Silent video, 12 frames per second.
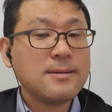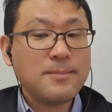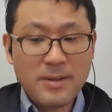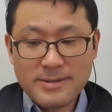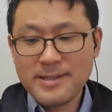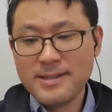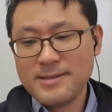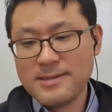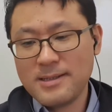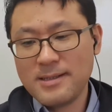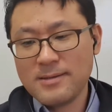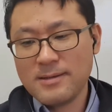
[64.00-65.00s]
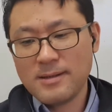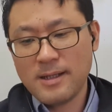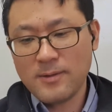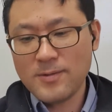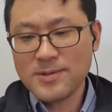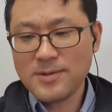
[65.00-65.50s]
Buses can
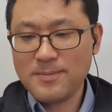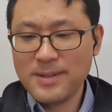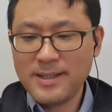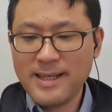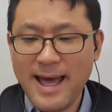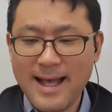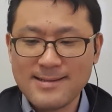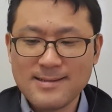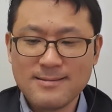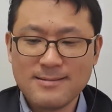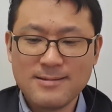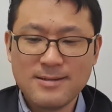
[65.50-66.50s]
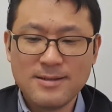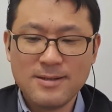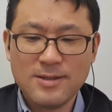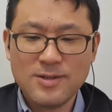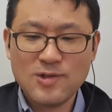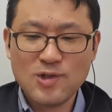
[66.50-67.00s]
also be cancelled.
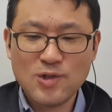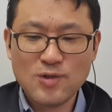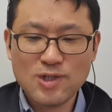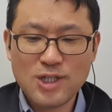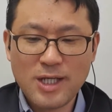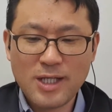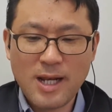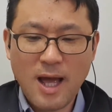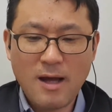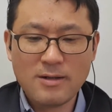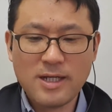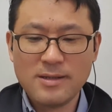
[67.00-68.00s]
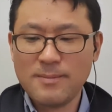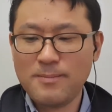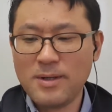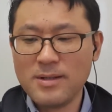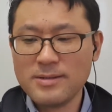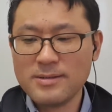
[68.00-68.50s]
You should check it out at the
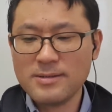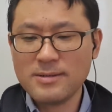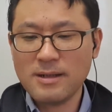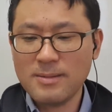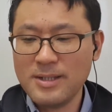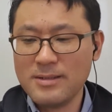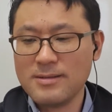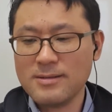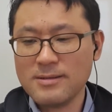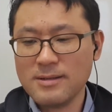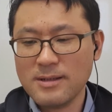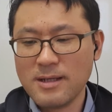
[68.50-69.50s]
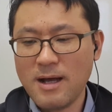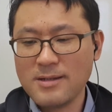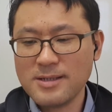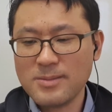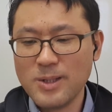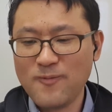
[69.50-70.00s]
bus terminal
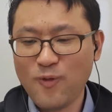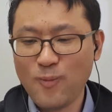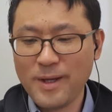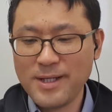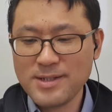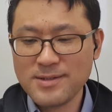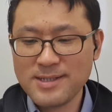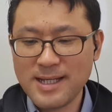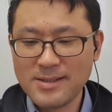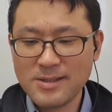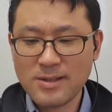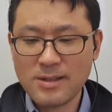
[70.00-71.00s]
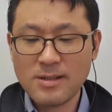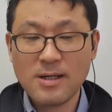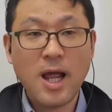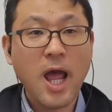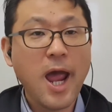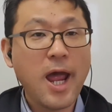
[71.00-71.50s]
customer information center
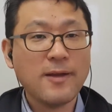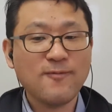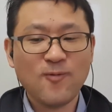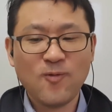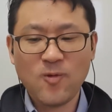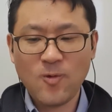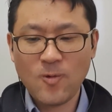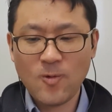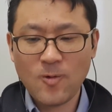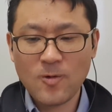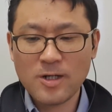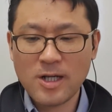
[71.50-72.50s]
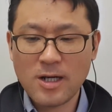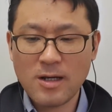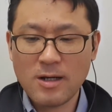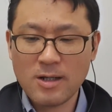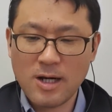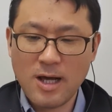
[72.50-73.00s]
at 4
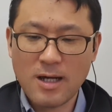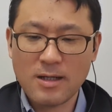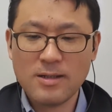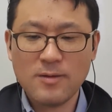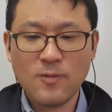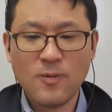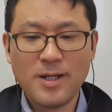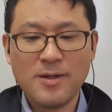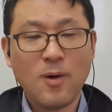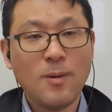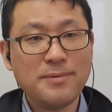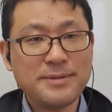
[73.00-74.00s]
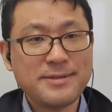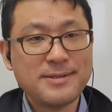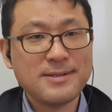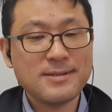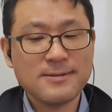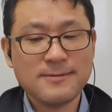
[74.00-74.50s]
o'clock when it opens.